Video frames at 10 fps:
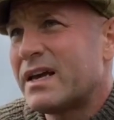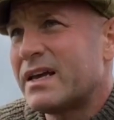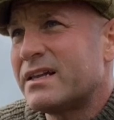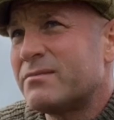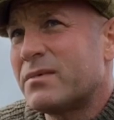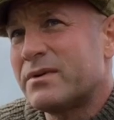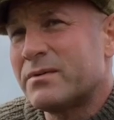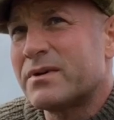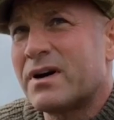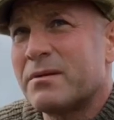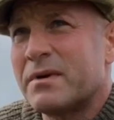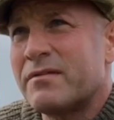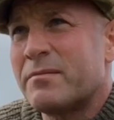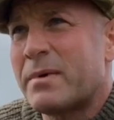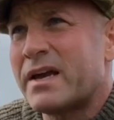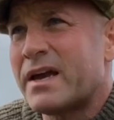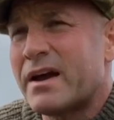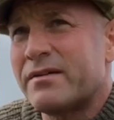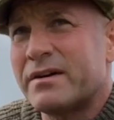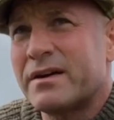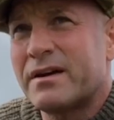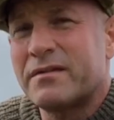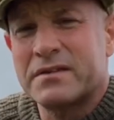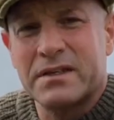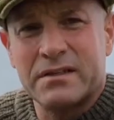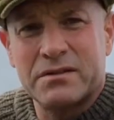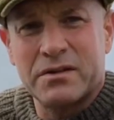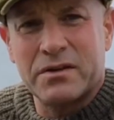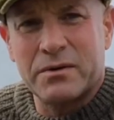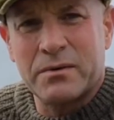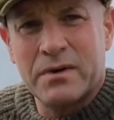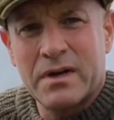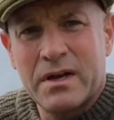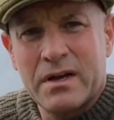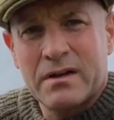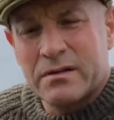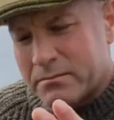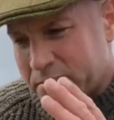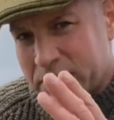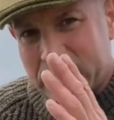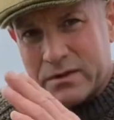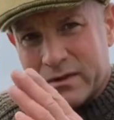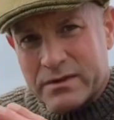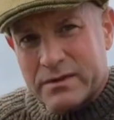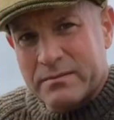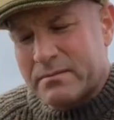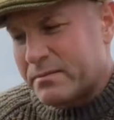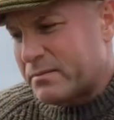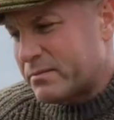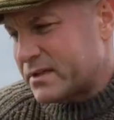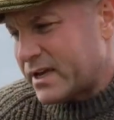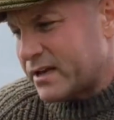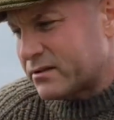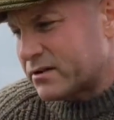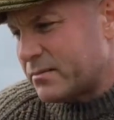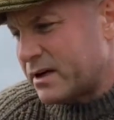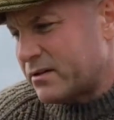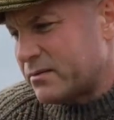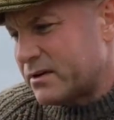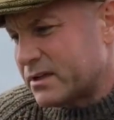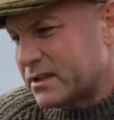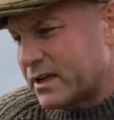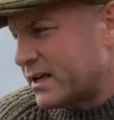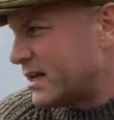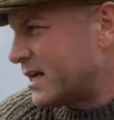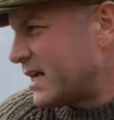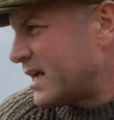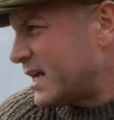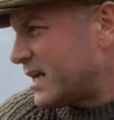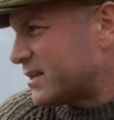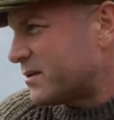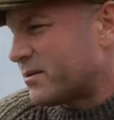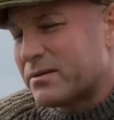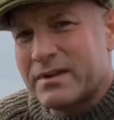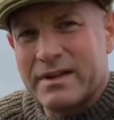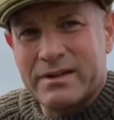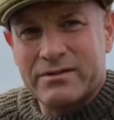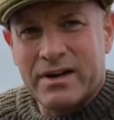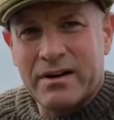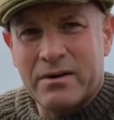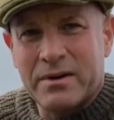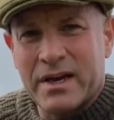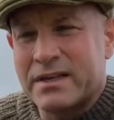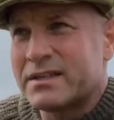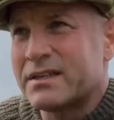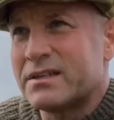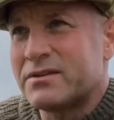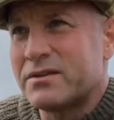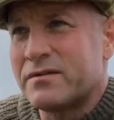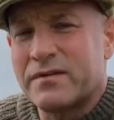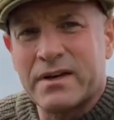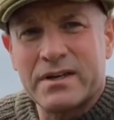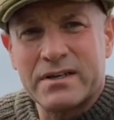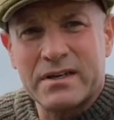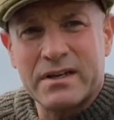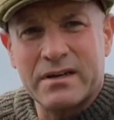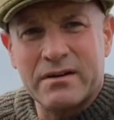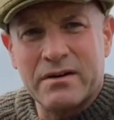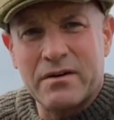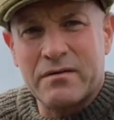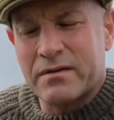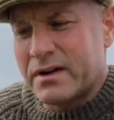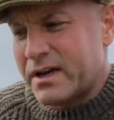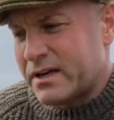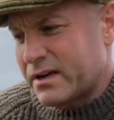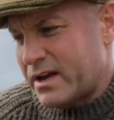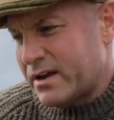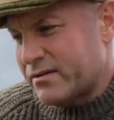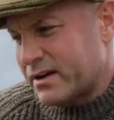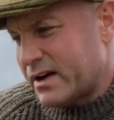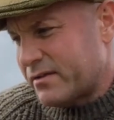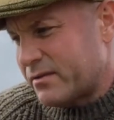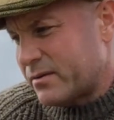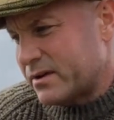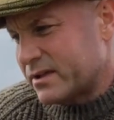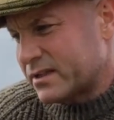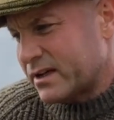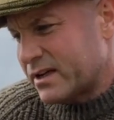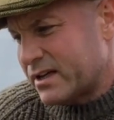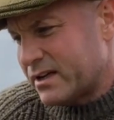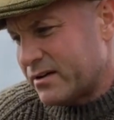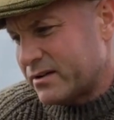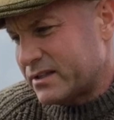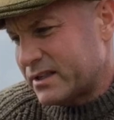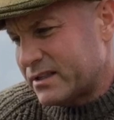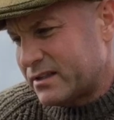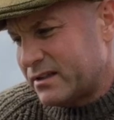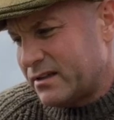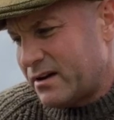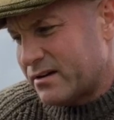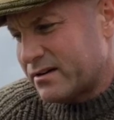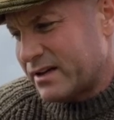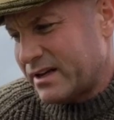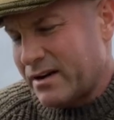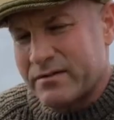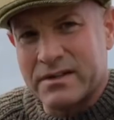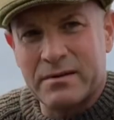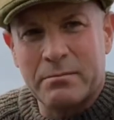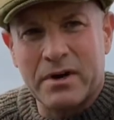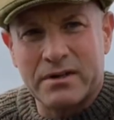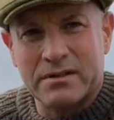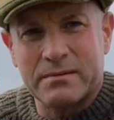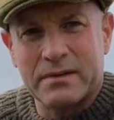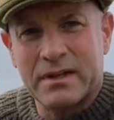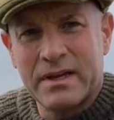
in what you would call a bit of a bay area, I've seen 2 just tails coming out the water. So trying to locate 62 fish in over an acre and a half of water, you know, it's not obviously impossible,